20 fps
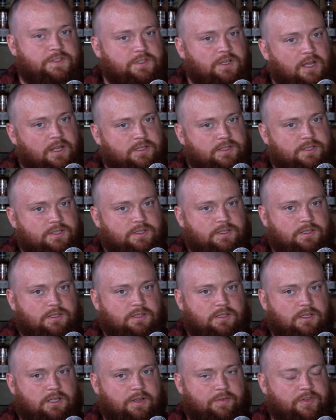not
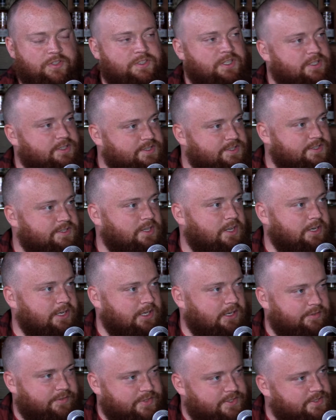studied,
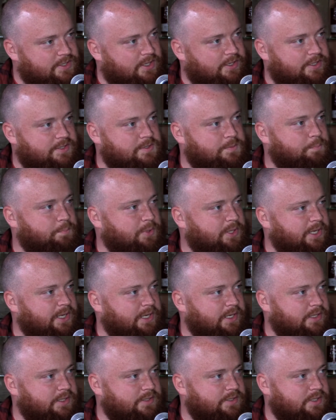if it's not
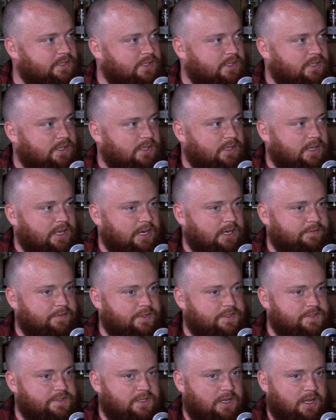explained, and if
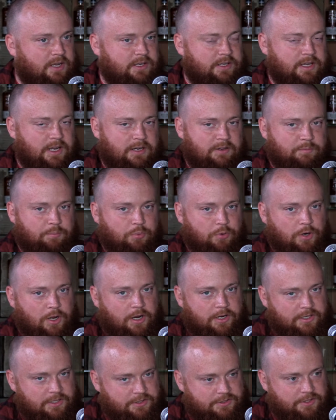it's not kind of
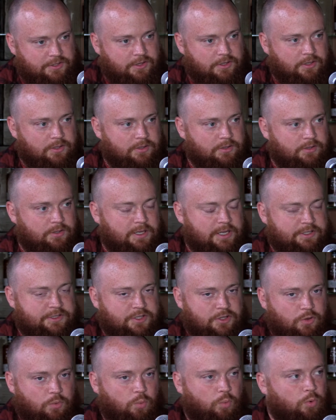brought into
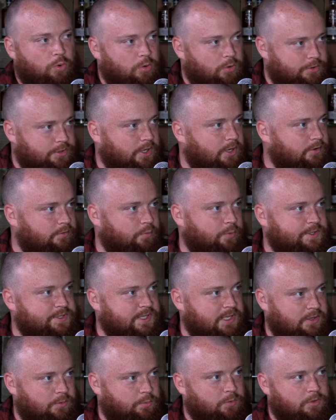the world of
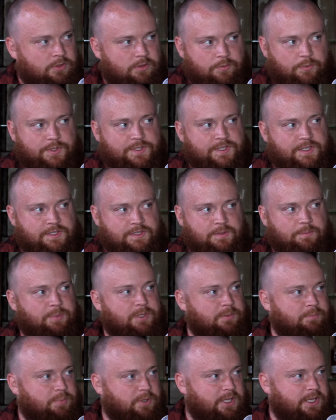whiskey, the world of whiskey is a
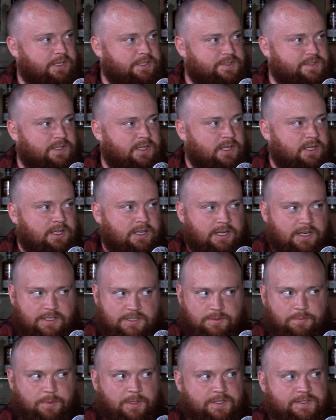big place, and it's
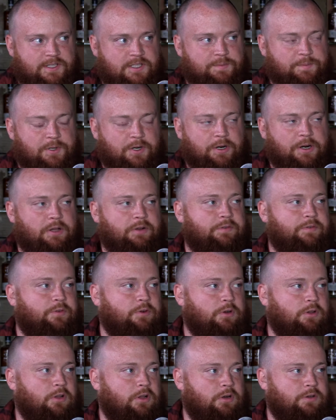a place that's been around for
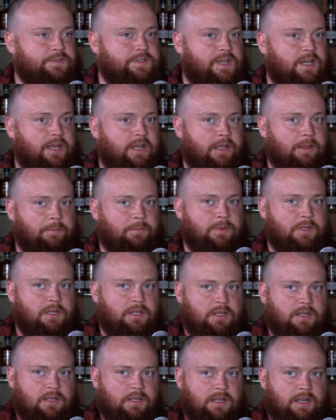a long time.
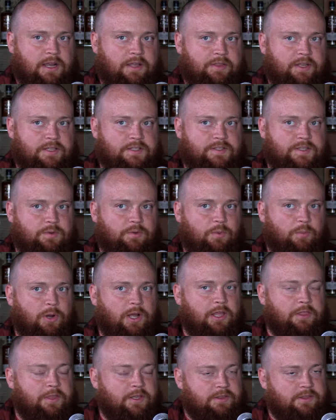And that's why
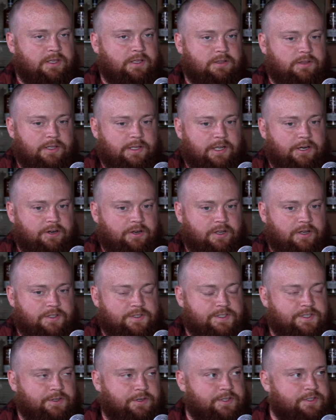I think the Garryana
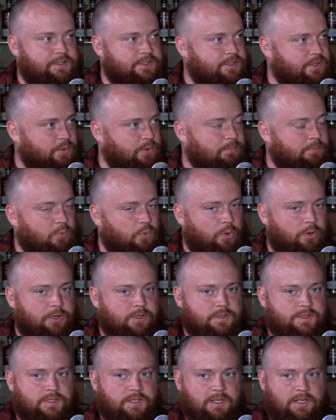series is so
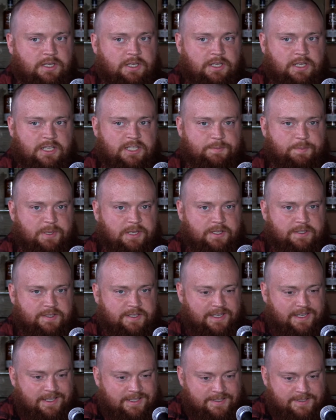important, is because
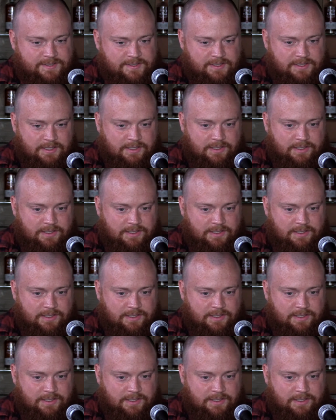it's